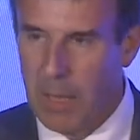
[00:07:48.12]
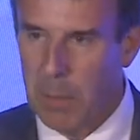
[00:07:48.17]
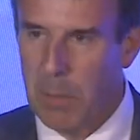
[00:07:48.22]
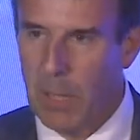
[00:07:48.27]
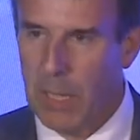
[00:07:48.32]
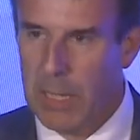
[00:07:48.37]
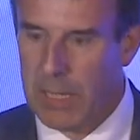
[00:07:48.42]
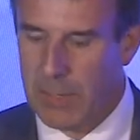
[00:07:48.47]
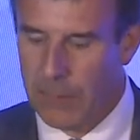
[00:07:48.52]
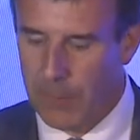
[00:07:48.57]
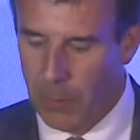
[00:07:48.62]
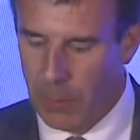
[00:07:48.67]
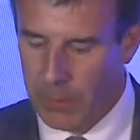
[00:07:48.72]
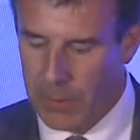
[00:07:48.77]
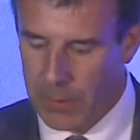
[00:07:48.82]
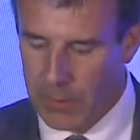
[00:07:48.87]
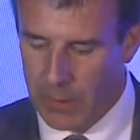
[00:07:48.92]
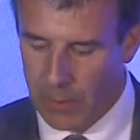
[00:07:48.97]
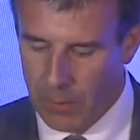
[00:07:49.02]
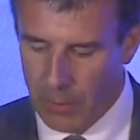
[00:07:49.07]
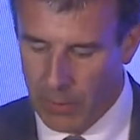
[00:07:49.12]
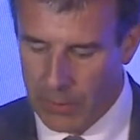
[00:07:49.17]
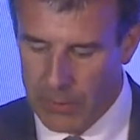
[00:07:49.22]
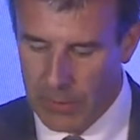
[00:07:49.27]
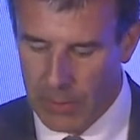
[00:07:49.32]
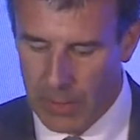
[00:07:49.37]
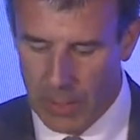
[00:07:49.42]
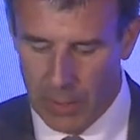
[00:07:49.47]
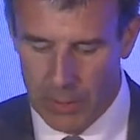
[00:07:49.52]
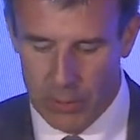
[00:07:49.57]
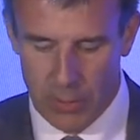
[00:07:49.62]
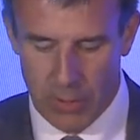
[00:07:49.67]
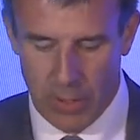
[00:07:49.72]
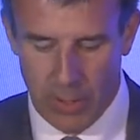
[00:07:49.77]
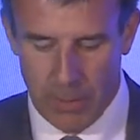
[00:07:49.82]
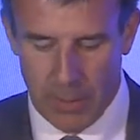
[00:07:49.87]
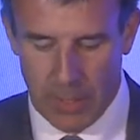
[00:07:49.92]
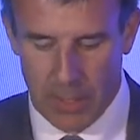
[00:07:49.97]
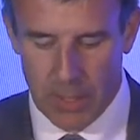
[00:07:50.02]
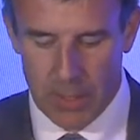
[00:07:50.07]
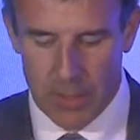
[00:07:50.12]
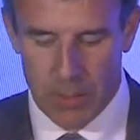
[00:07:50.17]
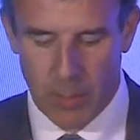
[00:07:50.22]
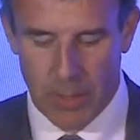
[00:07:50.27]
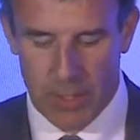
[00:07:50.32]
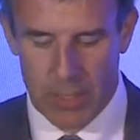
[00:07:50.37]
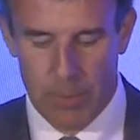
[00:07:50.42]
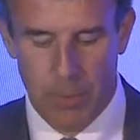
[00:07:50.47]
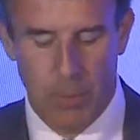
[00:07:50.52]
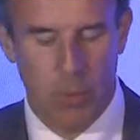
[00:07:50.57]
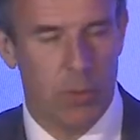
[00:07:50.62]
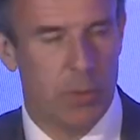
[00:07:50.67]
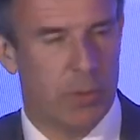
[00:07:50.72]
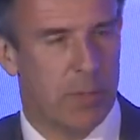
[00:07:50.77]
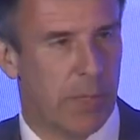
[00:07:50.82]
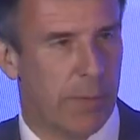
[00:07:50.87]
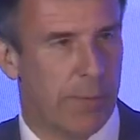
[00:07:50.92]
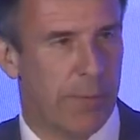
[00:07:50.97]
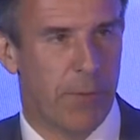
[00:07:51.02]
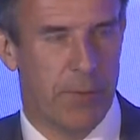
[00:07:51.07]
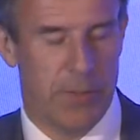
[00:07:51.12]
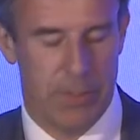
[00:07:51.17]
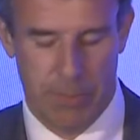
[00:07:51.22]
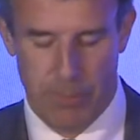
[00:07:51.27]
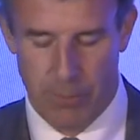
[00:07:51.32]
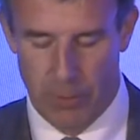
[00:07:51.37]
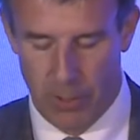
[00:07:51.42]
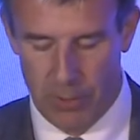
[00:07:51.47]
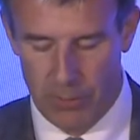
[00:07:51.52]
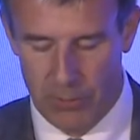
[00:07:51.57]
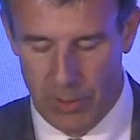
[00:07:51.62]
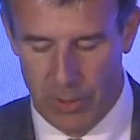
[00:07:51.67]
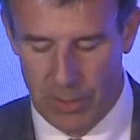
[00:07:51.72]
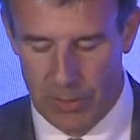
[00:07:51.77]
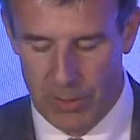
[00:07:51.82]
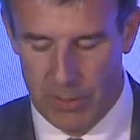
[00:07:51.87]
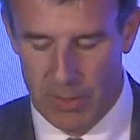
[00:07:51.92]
Police forces across the country are beginning to explore different approaches